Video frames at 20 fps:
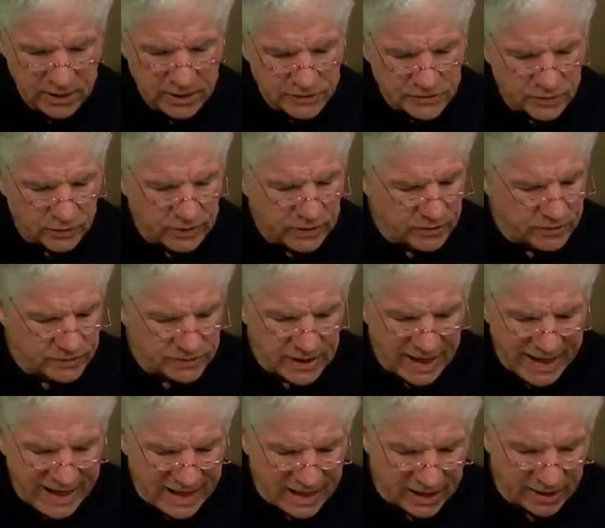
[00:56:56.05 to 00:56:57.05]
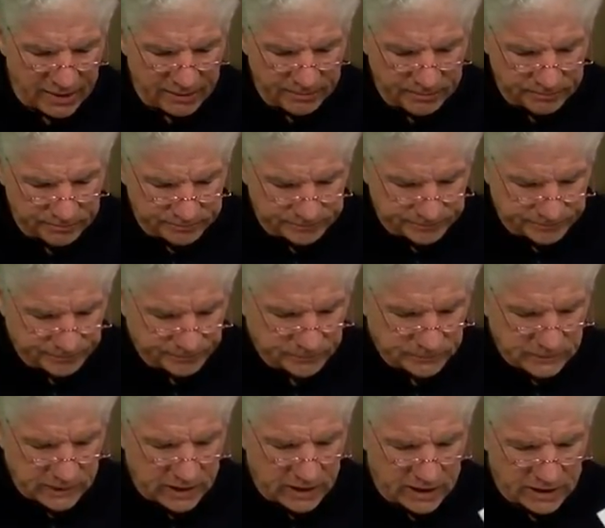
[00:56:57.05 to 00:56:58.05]
So here's Anne.
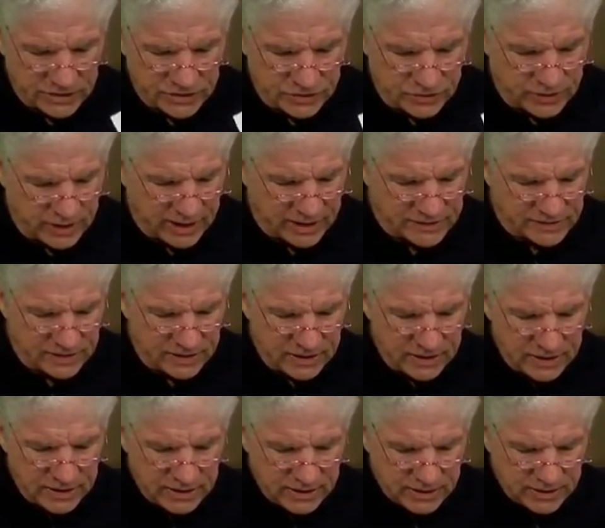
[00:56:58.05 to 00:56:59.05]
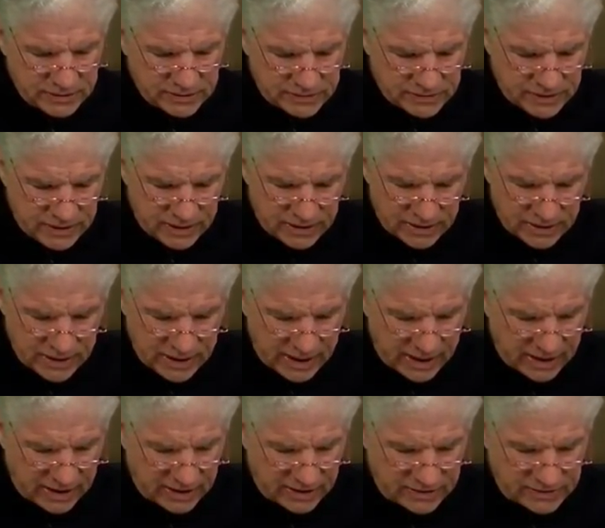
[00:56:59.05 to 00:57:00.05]
Gosh, you guys, skin
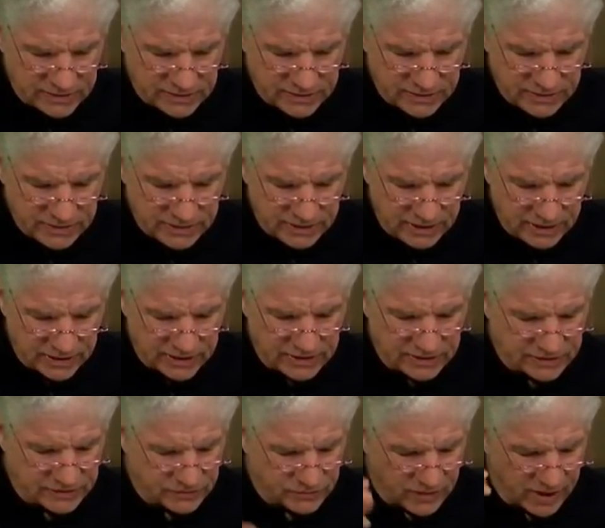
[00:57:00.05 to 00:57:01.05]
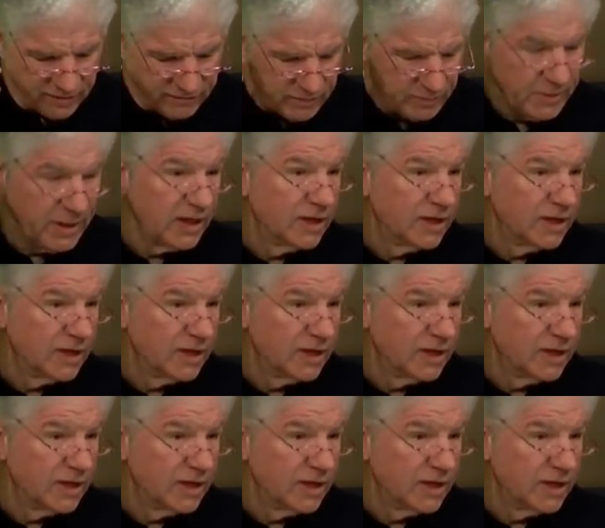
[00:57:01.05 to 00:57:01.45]
tags, tinnitus, driving me